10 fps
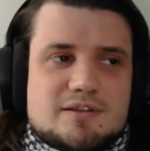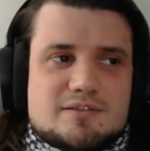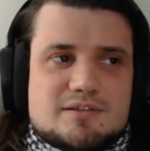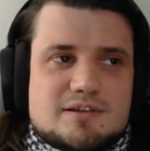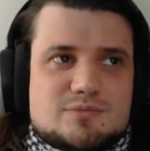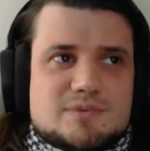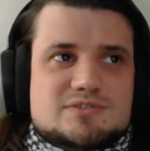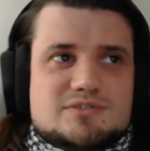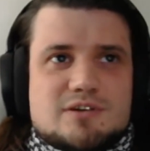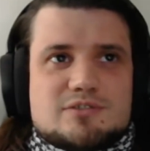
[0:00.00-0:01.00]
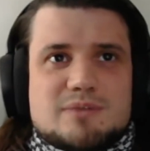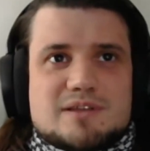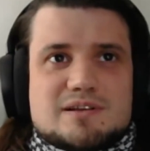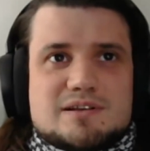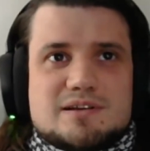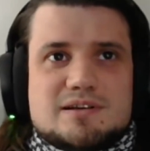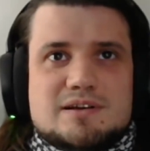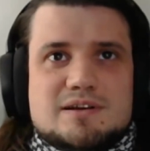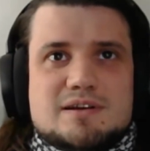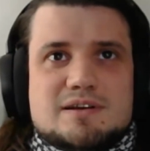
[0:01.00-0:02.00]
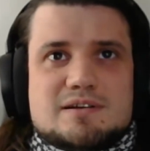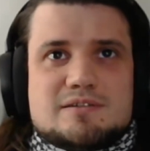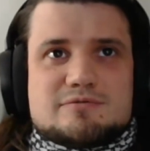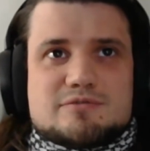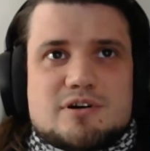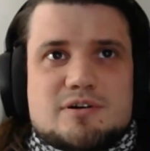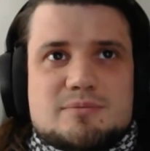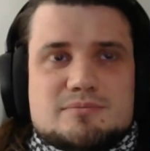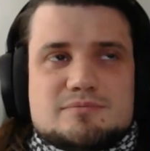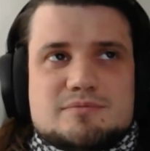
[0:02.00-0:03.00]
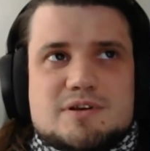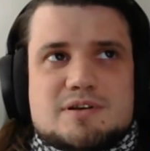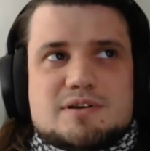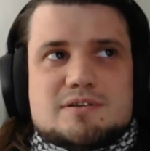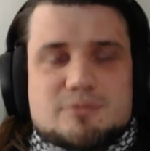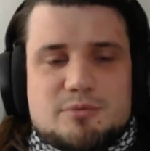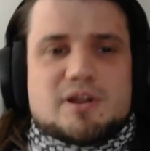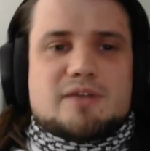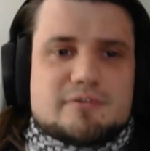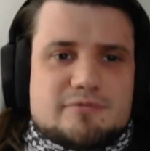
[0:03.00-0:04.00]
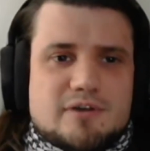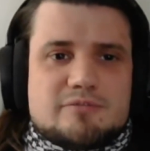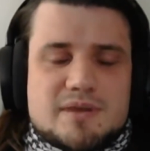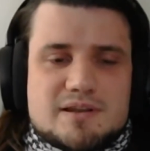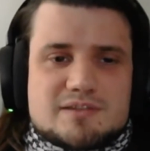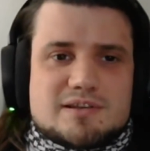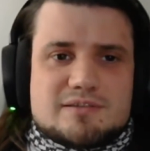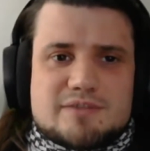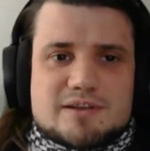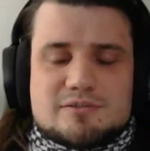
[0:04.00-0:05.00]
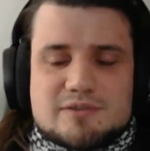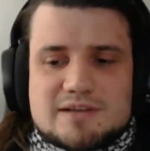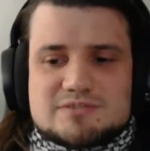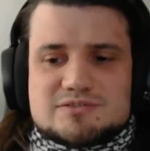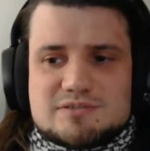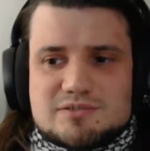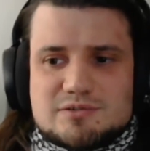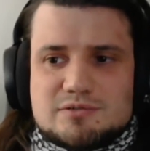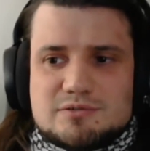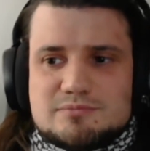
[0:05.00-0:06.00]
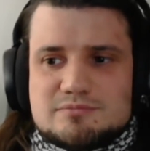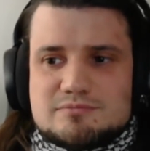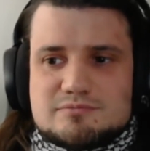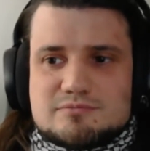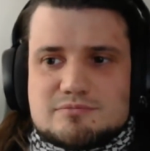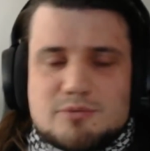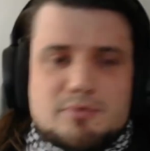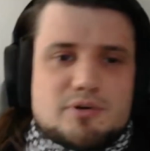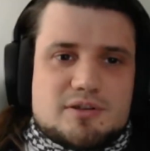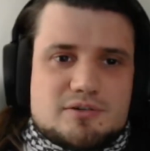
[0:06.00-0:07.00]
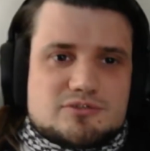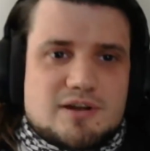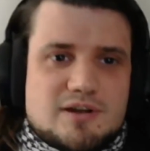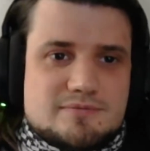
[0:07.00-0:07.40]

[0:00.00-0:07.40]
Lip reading: it switches automatically from reporting every 5 minutes at the fixed location to reporting your drive.